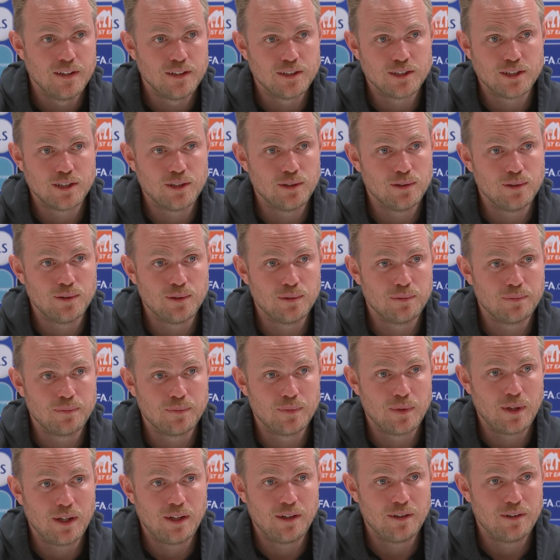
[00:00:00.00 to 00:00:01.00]
so
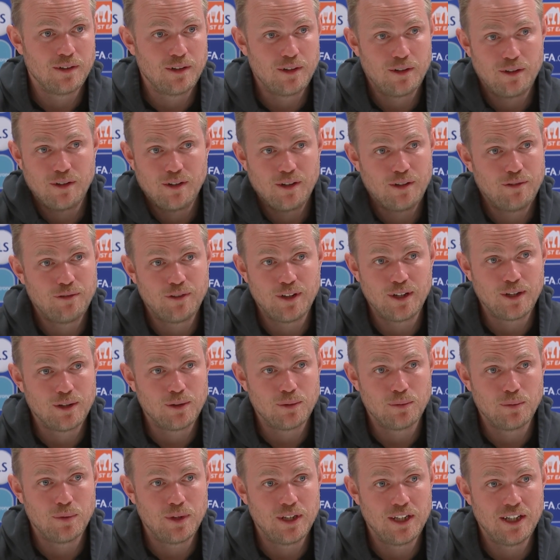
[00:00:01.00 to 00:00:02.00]
you know, I, I think
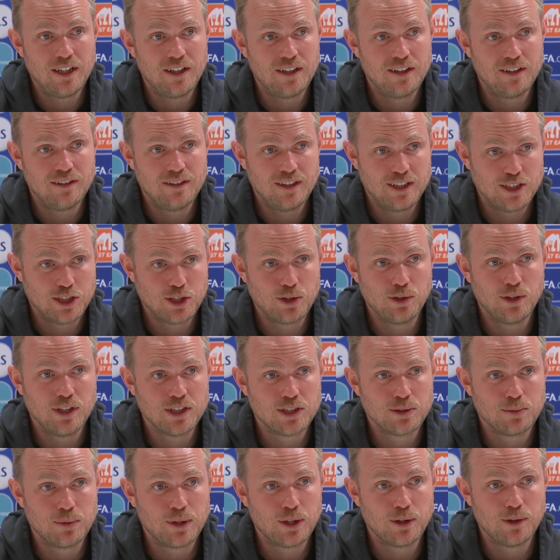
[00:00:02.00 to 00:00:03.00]
we did as good
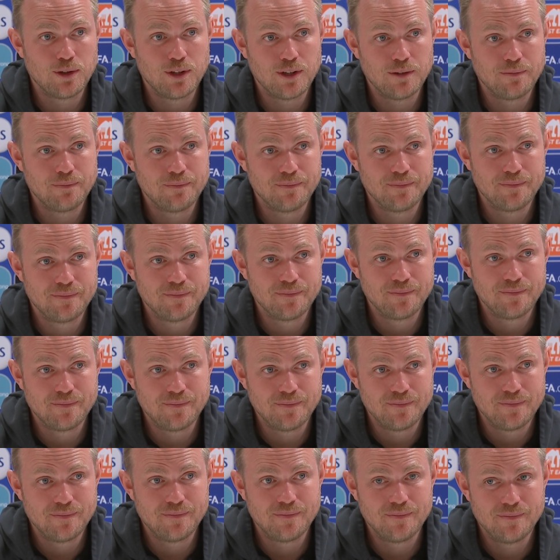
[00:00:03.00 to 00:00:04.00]
as we could.
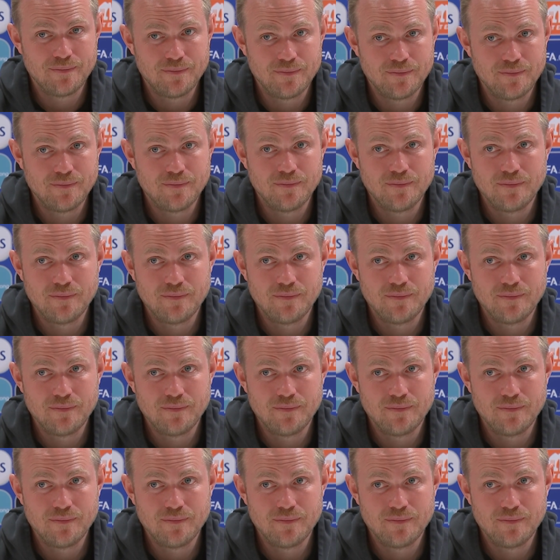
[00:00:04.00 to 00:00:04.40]
Tom.